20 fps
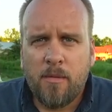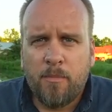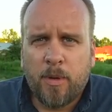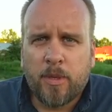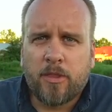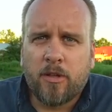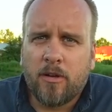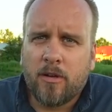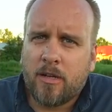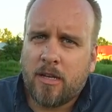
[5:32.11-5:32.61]

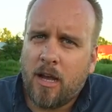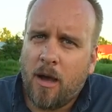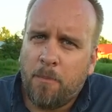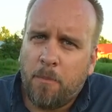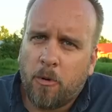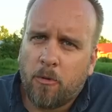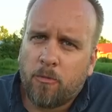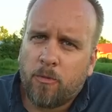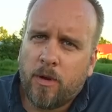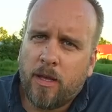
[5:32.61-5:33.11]
But there are a
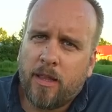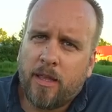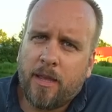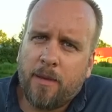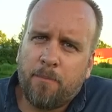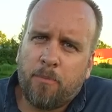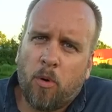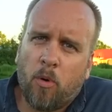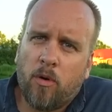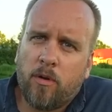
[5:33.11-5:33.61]
couple really
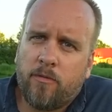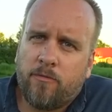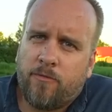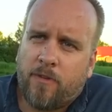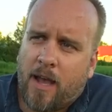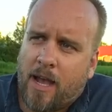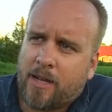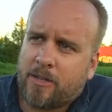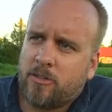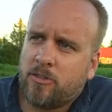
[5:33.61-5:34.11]
important
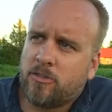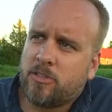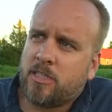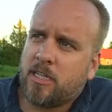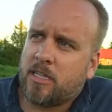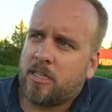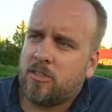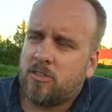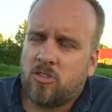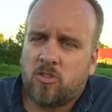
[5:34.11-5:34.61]
factors
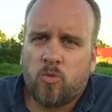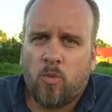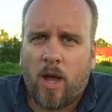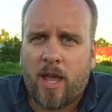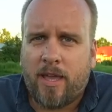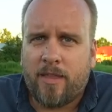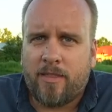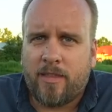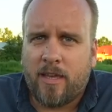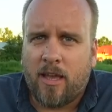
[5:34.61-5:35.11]
that could
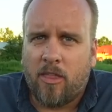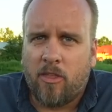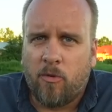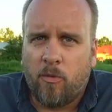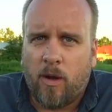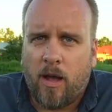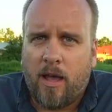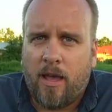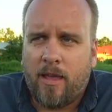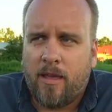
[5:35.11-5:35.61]
sway it the other
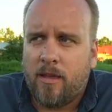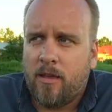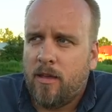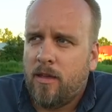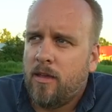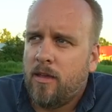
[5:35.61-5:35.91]
way.